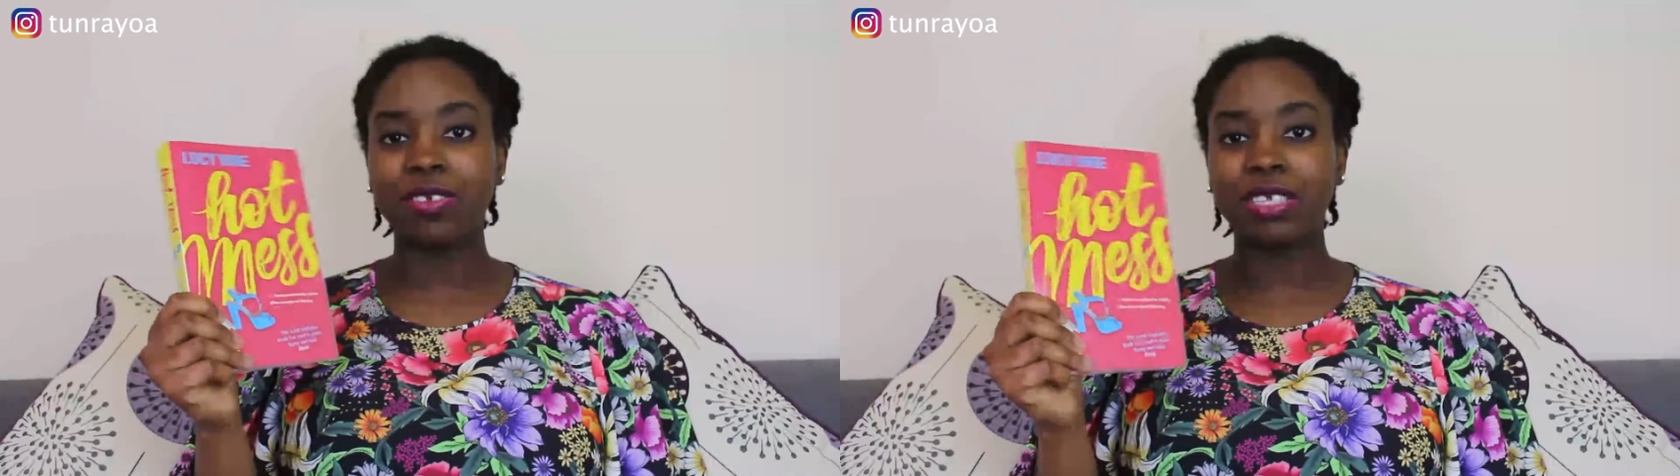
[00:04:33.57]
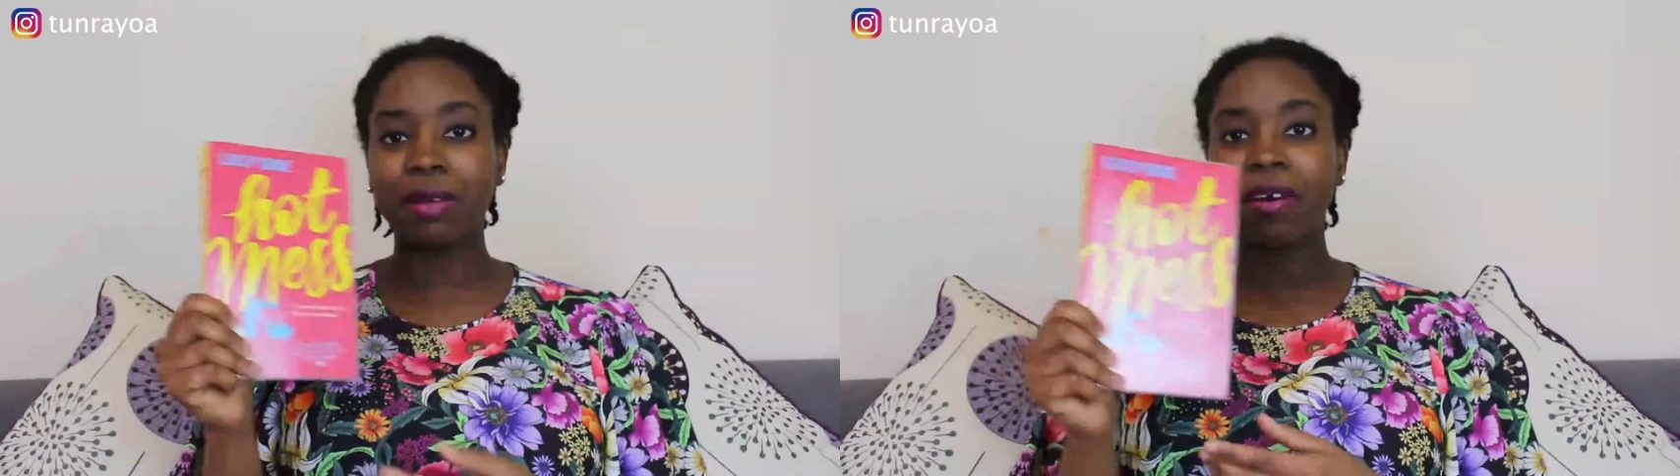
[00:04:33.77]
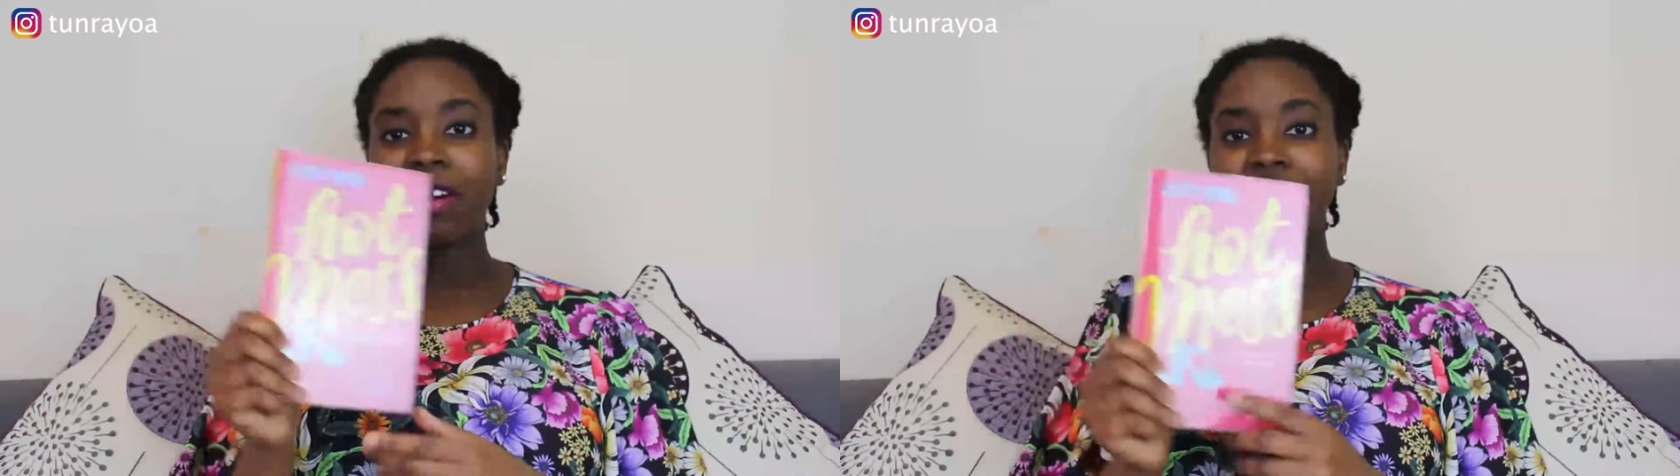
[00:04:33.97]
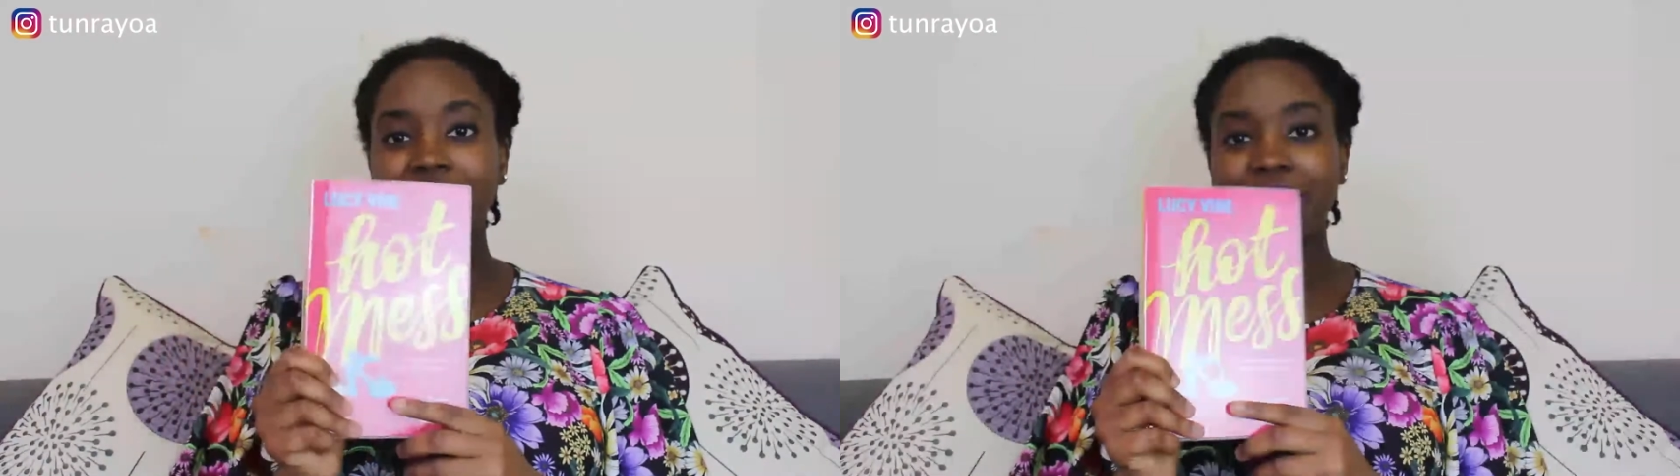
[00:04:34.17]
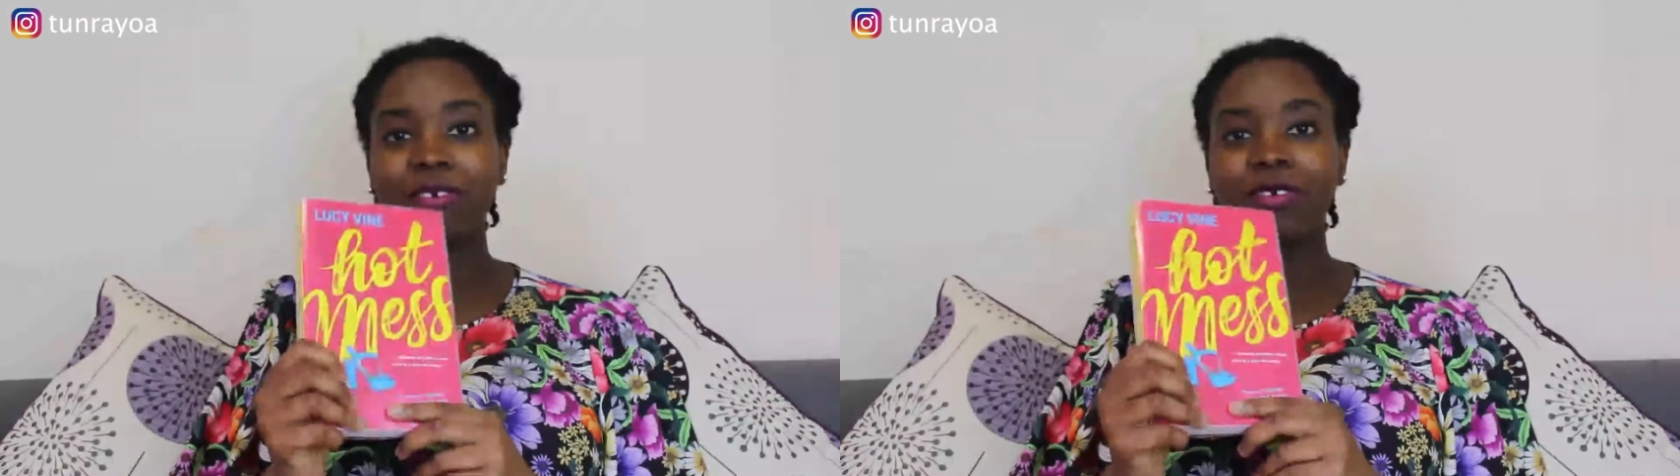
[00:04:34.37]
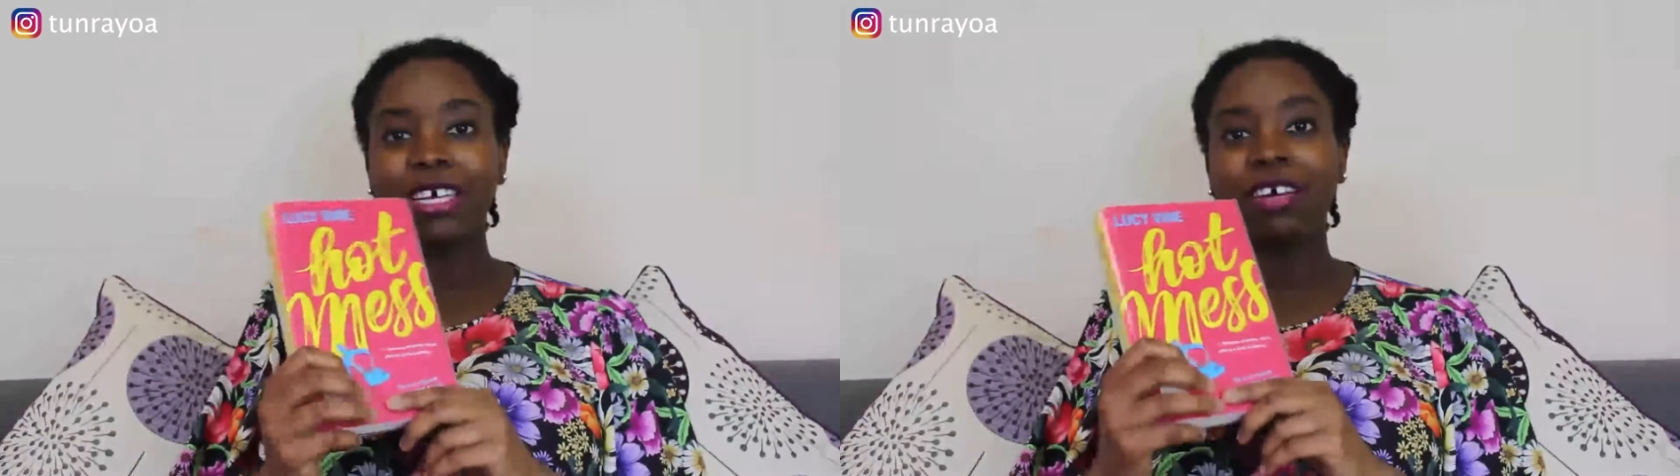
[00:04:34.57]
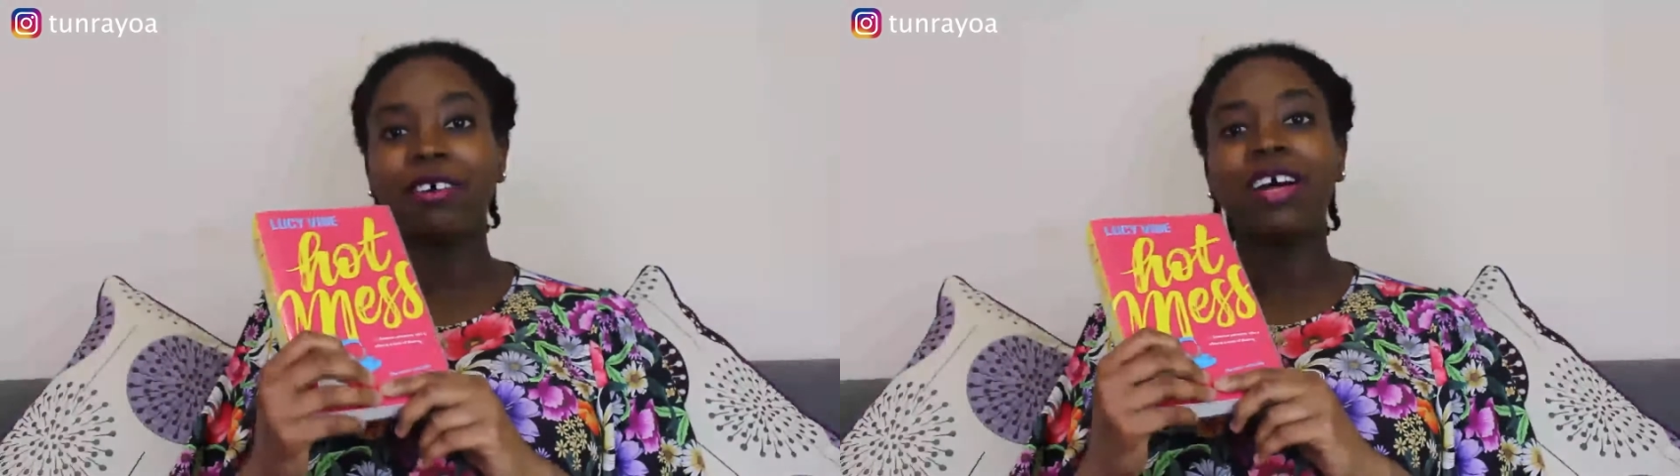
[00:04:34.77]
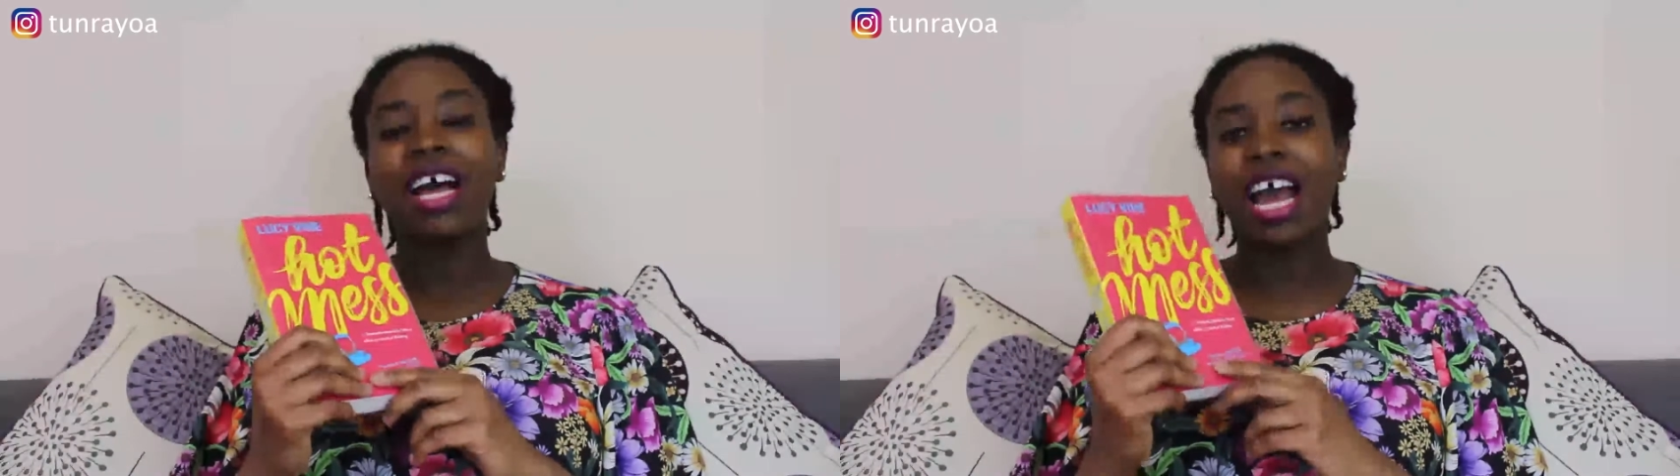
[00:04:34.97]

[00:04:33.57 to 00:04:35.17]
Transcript: So it's about a single girl,